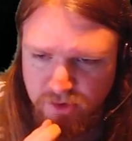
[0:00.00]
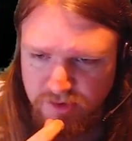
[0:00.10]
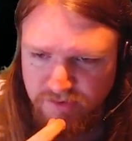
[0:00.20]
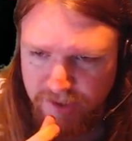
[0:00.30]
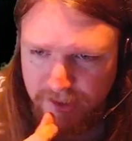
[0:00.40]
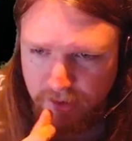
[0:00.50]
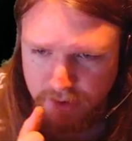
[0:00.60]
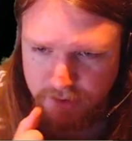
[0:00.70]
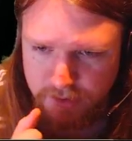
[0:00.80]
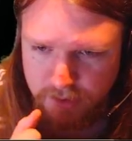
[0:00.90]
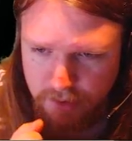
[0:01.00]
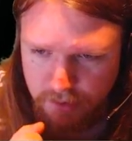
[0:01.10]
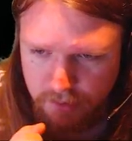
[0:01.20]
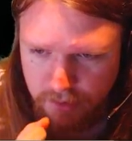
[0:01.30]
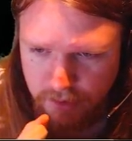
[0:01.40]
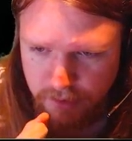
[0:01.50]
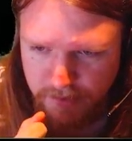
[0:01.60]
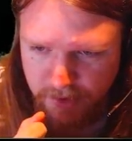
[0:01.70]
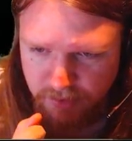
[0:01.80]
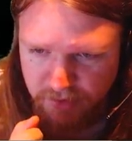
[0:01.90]
for allies. The
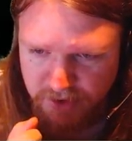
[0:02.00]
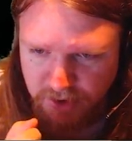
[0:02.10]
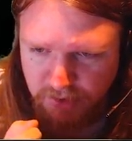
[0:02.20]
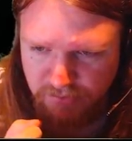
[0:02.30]
power of the priest's holy